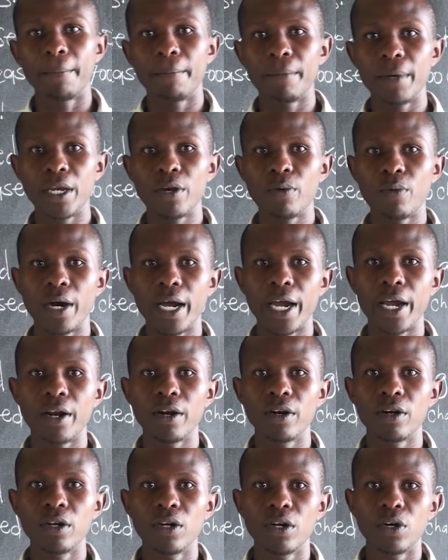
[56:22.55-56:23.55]

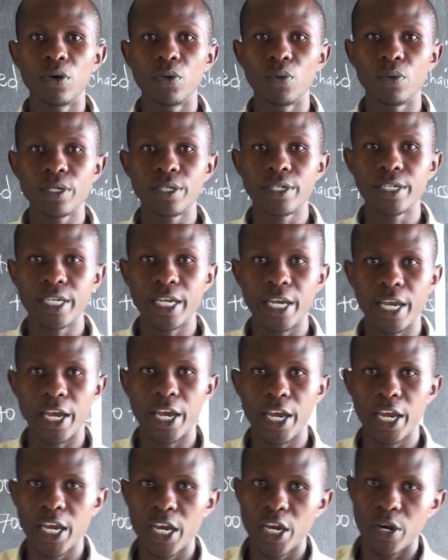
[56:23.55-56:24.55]
Meanwhile, we
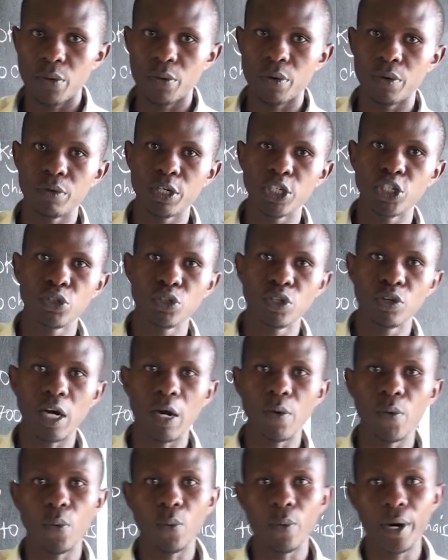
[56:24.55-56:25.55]
say we wish
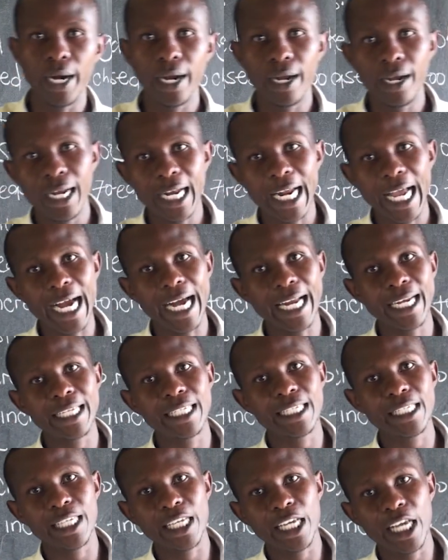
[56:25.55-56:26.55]
you well
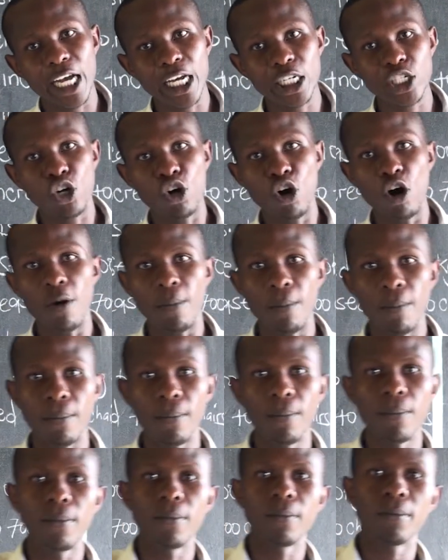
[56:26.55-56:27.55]
and stay at
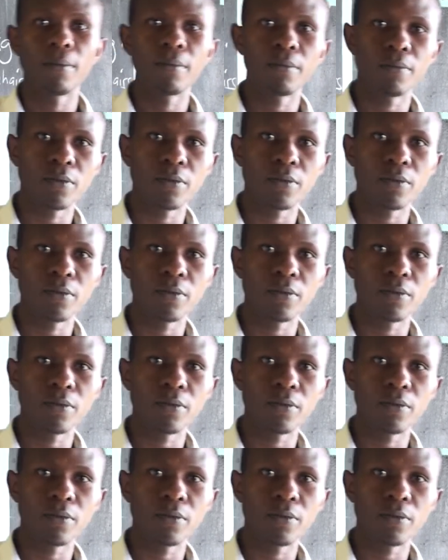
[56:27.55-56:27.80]
home